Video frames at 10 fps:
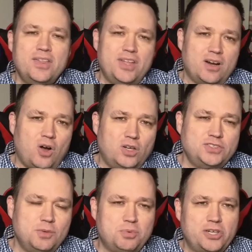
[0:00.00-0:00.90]
That
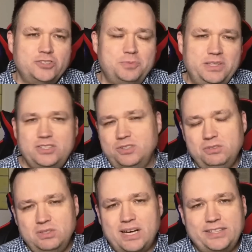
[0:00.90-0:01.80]
also brings me
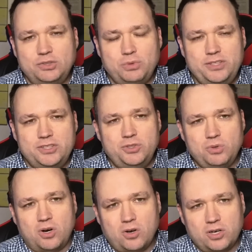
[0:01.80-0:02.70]
to
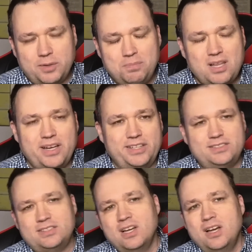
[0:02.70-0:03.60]
922R
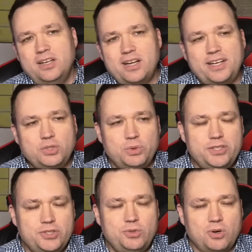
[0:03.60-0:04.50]
compliance.
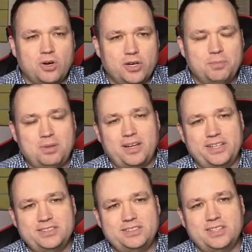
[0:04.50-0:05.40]
922R
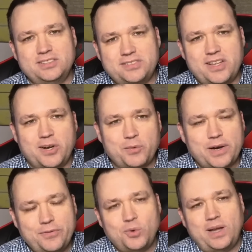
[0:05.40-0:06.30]
compliance says that a
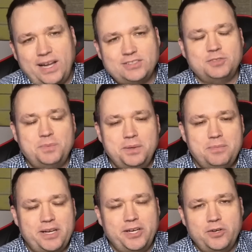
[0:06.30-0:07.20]
rifle has to be
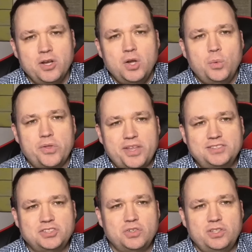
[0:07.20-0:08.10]
made with a
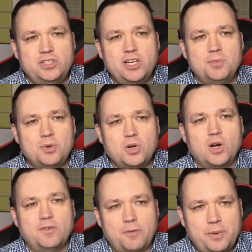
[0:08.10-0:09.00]
certain number
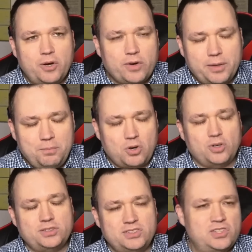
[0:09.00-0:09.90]
of American
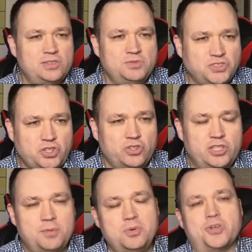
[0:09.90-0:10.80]
parts and a certain
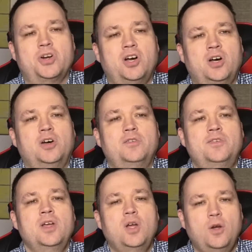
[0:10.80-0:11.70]
number of
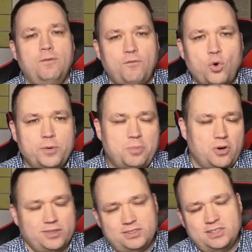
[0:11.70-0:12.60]
foreign
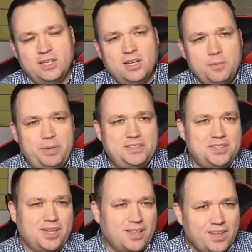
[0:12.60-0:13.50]
parts.
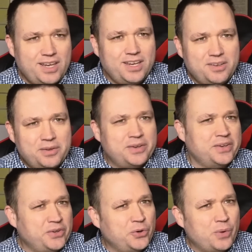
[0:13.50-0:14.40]
Basically,
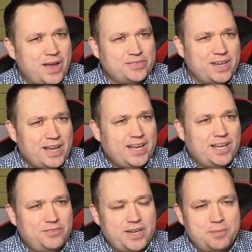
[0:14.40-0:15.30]
you have to
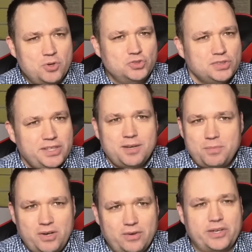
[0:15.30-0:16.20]
have a mostly
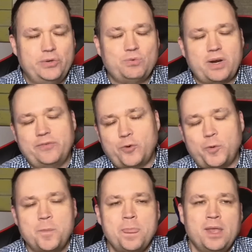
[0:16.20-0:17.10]
American rifle.
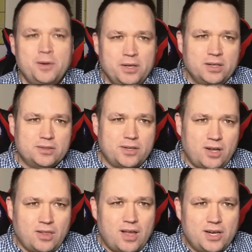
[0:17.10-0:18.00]

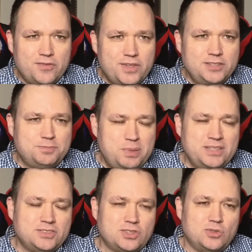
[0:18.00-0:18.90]
A lot of these
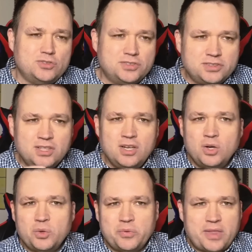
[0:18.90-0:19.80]
pistols
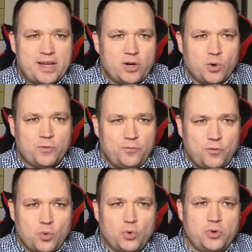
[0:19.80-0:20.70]
that are
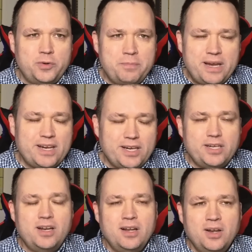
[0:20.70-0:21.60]
foreign
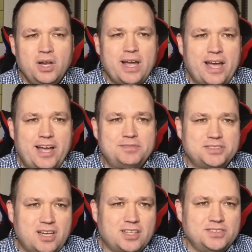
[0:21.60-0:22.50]
made have
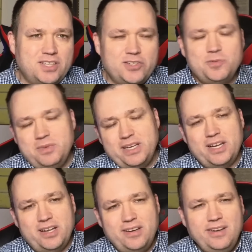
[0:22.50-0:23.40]
stocks on them
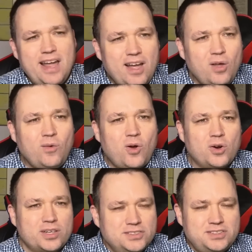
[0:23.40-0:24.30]
and now
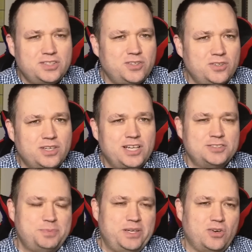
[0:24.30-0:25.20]
are considered
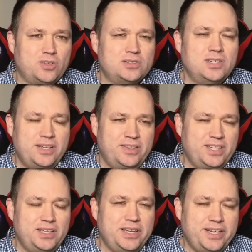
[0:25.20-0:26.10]
SBR
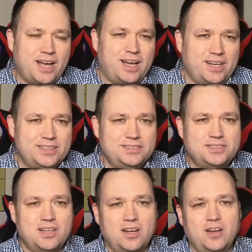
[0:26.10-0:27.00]
in the eyes
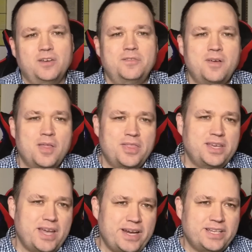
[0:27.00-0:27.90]
of
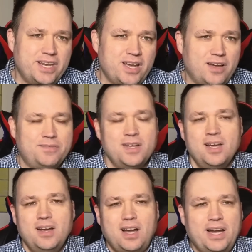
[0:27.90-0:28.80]
the ATF.
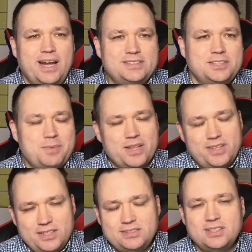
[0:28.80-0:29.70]
I asked about
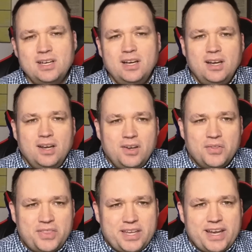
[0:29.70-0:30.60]
this.
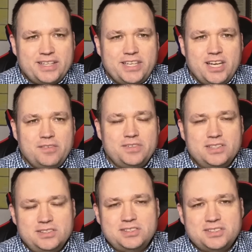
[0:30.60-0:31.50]
The ATF
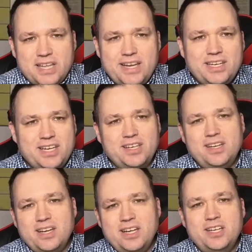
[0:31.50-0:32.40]
is
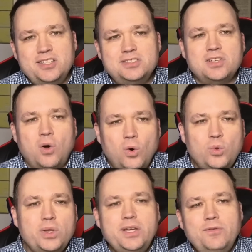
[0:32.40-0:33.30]
stating it is
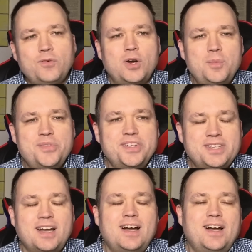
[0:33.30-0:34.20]
only from the
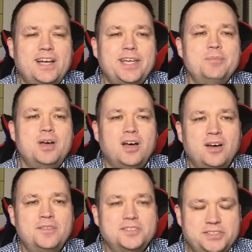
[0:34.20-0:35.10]
time
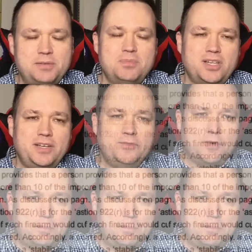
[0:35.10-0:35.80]
of assembly from